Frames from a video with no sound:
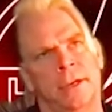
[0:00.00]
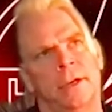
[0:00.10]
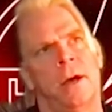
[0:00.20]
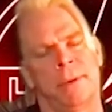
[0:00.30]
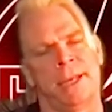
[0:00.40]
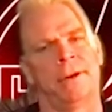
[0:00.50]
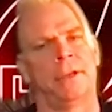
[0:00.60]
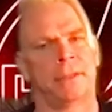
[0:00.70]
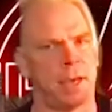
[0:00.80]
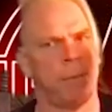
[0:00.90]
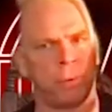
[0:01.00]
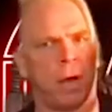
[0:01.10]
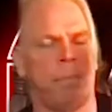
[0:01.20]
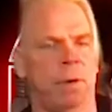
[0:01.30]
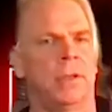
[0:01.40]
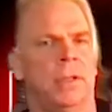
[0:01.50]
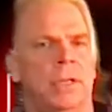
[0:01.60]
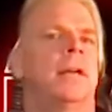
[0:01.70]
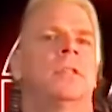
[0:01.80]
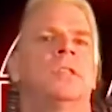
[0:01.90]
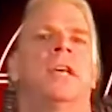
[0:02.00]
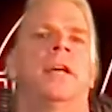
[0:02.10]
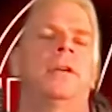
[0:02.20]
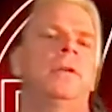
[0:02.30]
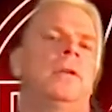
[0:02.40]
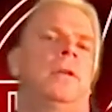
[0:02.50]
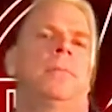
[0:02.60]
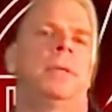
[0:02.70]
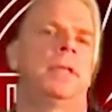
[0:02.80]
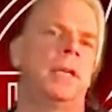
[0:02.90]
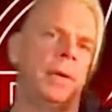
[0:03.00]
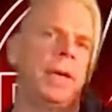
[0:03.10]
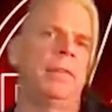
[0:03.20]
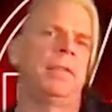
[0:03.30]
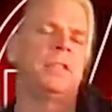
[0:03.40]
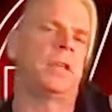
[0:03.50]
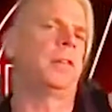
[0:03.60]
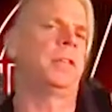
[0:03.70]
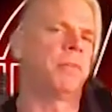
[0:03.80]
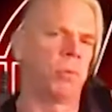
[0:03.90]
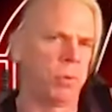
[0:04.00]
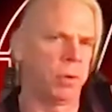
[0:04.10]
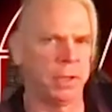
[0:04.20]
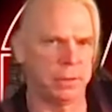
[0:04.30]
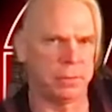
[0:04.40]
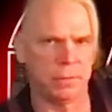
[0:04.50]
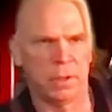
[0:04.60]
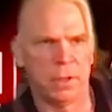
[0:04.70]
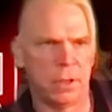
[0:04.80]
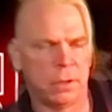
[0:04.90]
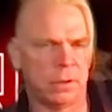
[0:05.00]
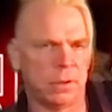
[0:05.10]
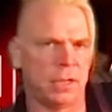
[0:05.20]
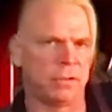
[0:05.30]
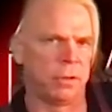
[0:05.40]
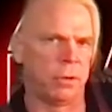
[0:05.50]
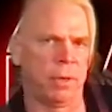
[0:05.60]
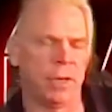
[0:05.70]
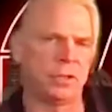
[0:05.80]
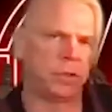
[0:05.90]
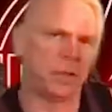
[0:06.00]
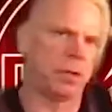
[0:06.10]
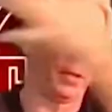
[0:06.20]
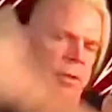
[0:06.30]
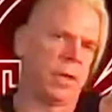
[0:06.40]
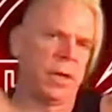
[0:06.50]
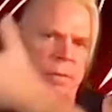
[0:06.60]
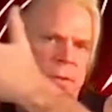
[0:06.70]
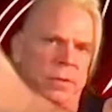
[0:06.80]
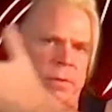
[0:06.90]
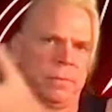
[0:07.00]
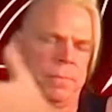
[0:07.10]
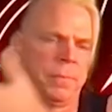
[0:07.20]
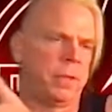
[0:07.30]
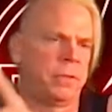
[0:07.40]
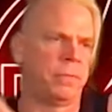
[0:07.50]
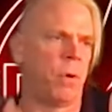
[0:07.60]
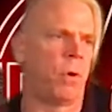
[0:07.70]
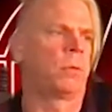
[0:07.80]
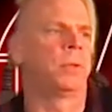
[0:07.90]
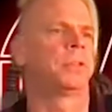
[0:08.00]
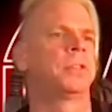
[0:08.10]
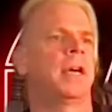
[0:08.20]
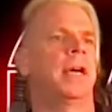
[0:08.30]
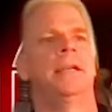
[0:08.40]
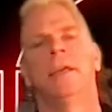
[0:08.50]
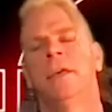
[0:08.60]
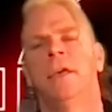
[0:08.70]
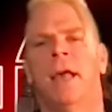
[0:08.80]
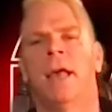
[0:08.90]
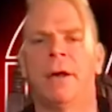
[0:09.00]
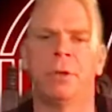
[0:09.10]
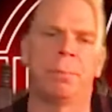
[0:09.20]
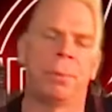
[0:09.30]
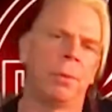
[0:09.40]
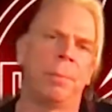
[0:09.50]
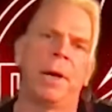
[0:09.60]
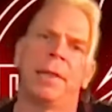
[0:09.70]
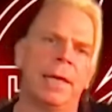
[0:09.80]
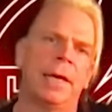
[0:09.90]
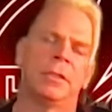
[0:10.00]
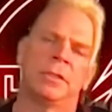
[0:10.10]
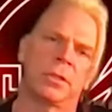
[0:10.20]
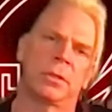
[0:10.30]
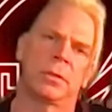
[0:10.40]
I'm hearing that primarily down the center, but then you have these up. You have a really nice low register, and then you have this vulnerable side. How do you pull upon that? Just